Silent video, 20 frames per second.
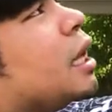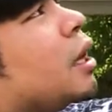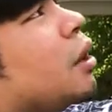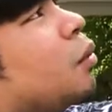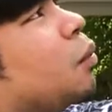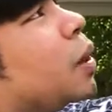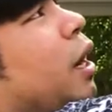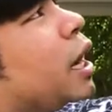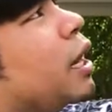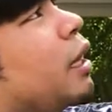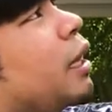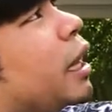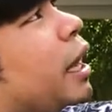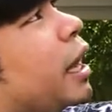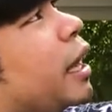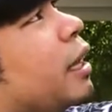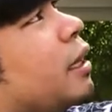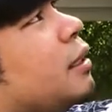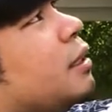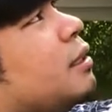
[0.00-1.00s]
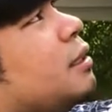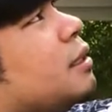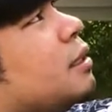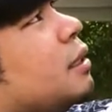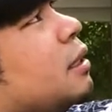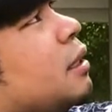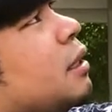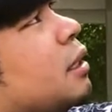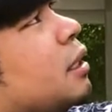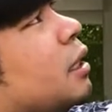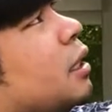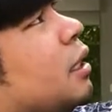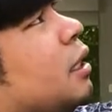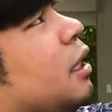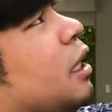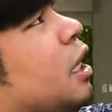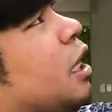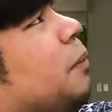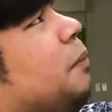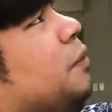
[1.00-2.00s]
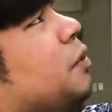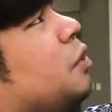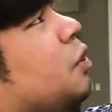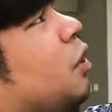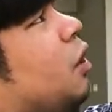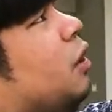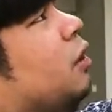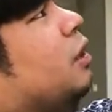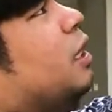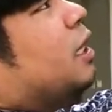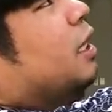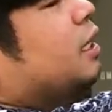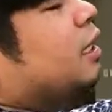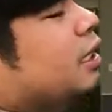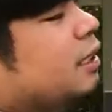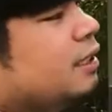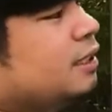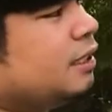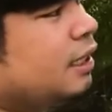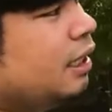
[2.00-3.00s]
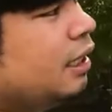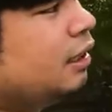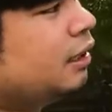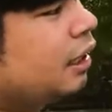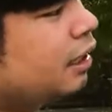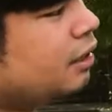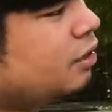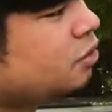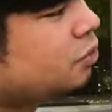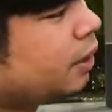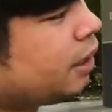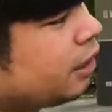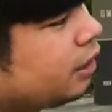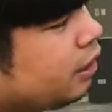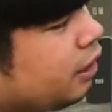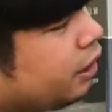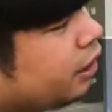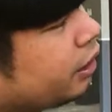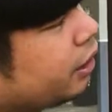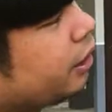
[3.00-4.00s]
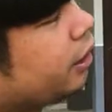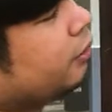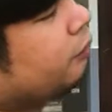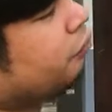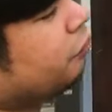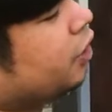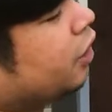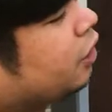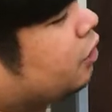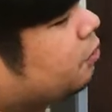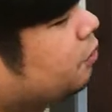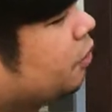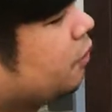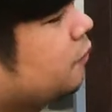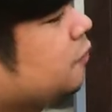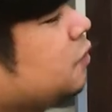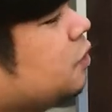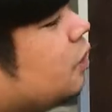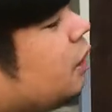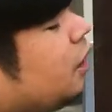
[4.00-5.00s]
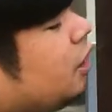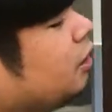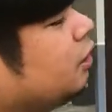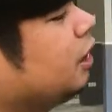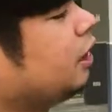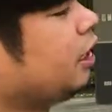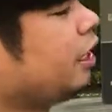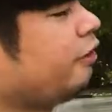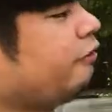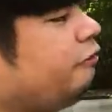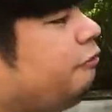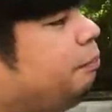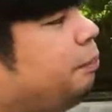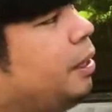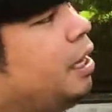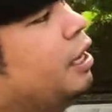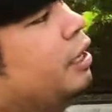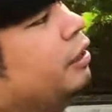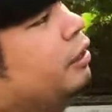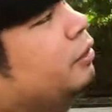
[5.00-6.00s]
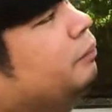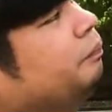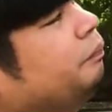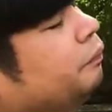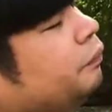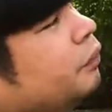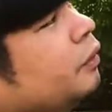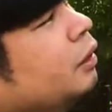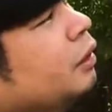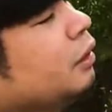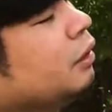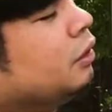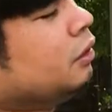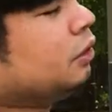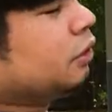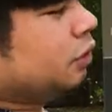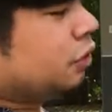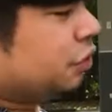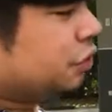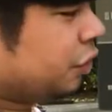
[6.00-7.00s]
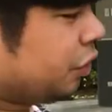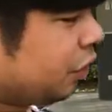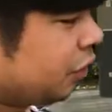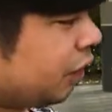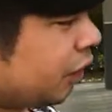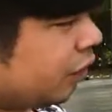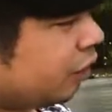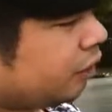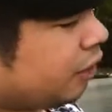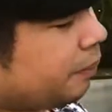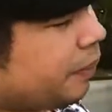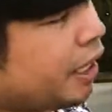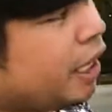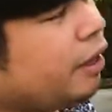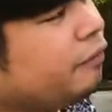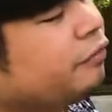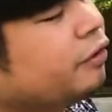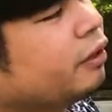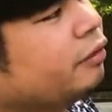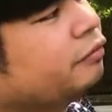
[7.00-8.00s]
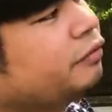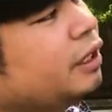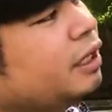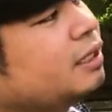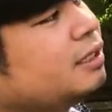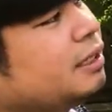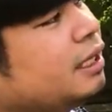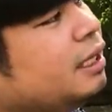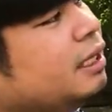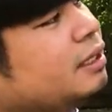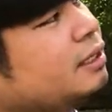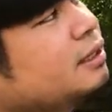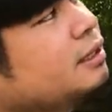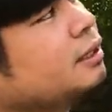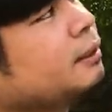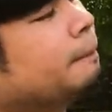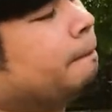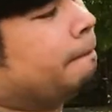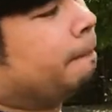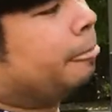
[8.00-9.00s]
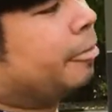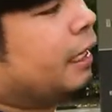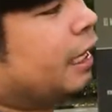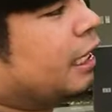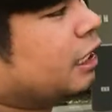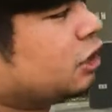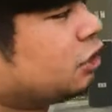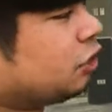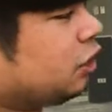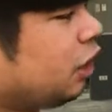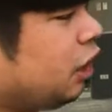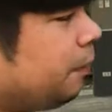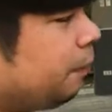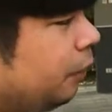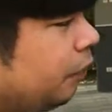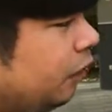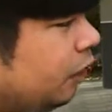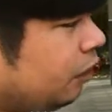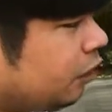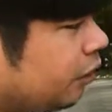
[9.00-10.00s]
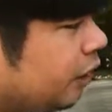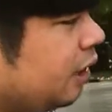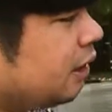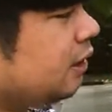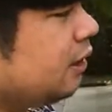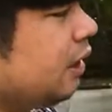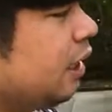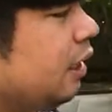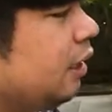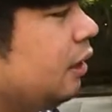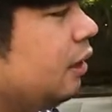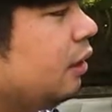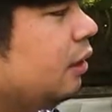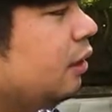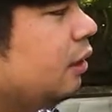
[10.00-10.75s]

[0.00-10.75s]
while x keeps on decreasing. That is why here it moves on the left part. So the behavior of this is, as you keep on increasing